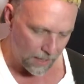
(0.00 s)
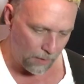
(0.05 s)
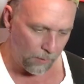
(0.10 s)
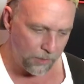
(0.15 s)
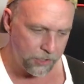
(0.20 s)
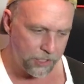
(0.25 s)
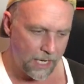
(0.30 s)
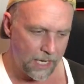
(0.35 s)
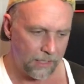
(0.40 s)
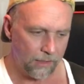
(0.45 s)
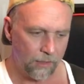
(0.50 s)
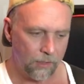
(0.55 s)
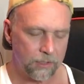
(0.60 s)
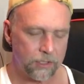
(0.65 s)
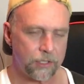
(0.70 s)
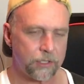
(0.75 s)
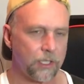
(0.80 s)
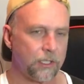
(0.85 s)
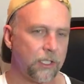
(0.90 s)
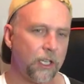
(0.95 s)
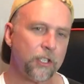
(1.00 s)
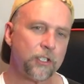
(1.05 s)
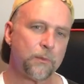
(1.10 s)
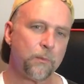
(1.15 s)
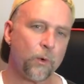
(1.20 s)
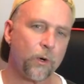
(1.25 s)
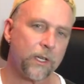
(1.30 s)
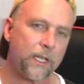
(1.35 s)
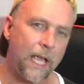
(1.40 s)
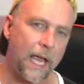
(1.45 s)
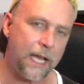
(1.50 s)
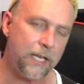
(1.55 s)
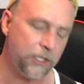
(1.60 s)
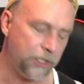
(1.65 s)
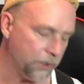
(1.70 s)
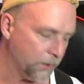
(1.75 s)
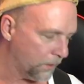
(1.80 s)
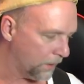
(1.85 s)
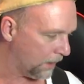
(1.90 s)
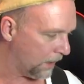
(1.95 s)
I wish it had just a touch more gain
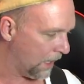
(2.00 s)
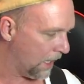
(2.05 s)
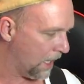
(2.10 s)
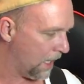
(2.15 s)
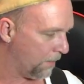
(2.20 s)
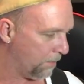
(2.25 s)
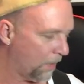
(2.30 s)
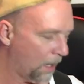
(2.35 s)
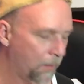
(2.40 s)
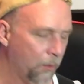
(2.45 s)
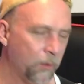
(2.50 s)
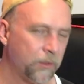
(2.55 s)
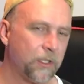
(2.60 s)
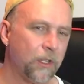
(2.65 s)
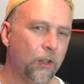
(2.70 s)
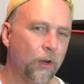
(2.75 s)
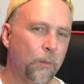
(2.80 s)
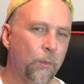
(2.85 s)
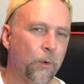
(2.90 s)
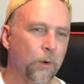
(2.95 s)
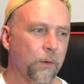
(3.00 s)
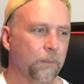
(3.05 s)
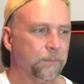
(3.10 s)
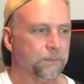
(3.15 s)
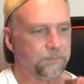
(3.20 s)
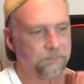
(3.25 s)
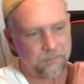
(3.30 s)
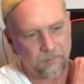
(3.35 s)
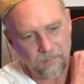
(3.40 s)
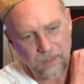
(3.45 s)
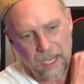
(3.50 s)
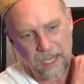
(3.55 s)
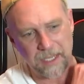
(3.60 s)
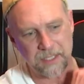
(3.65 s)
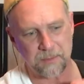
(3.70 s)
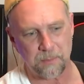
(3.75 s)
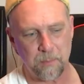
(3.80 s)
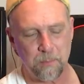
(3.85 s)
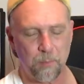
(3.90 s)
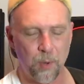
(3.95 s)
to it. Maybe it was a little more, I
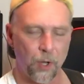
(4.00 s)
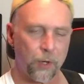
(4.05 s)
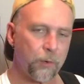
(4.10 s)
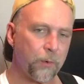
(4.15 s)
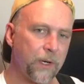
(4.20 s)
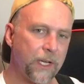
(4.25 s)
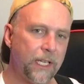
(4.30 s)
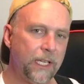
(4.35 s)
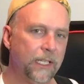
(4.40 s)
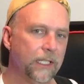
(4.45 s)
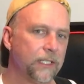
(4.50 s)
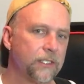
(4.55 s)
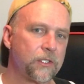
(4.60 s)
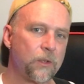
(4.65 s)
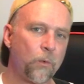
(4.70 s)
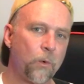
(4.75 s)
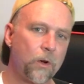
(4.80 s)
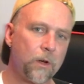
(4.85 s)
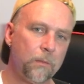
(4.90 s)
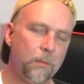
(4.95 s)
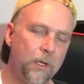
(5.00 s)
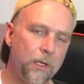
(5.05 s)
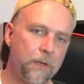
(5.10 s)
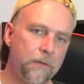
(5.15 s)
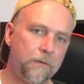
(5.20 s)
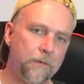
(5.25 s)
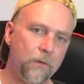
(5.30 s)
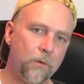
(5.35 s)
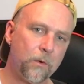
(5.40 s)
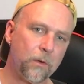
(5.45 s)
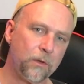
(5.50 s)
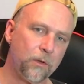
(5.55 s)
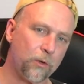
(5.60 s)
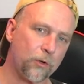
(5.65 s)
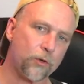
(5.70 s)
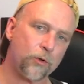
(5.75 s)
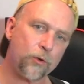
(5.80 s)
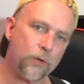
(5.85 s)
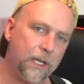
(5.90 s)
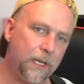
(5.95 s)
guess, buttery is the word I'm looking for. A little
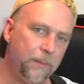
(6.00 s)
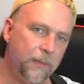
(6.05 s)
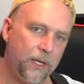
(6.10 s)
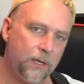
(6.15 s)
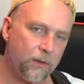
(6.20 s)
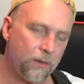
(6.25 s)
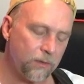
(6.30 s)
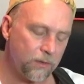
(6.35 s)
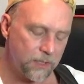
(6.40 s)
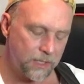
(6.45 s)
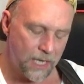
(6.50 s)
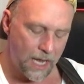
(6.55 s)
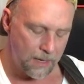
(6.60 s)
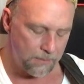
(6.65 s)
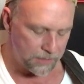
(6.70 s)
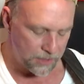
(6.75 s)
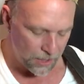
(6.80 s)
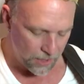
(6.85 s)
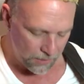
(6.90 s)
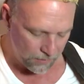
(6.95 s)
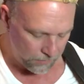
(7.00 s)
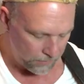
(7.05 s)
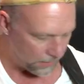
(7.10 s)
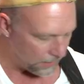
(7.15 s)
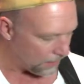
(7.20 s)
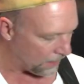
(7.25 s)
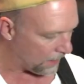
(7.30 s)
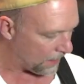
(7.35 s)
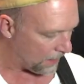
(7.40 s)
creamier type tone.